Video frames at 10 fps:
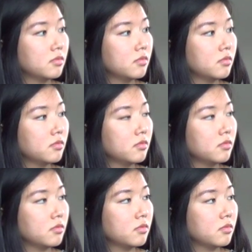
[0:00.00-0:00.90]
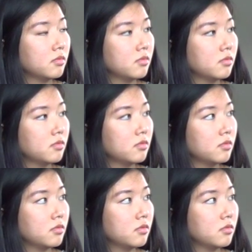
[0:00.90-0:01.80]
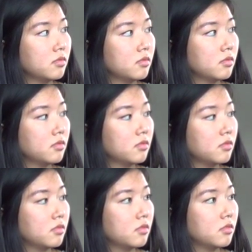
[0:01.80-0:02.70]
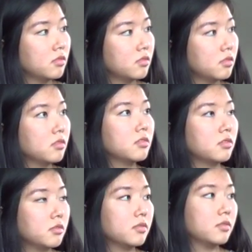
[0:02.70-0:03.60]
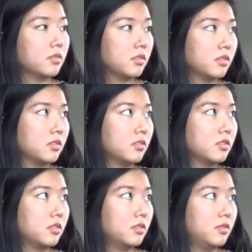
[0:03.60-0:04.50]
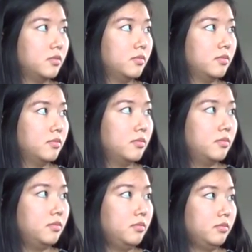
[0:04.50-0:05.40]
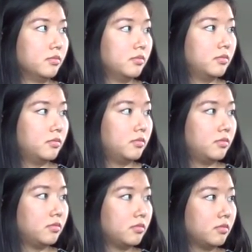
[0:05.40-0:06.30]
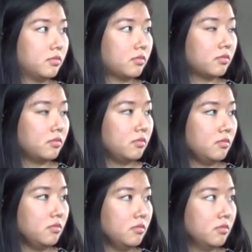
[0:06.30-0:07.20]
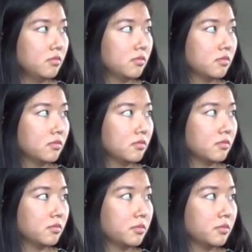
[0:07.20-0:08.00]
(not speaking)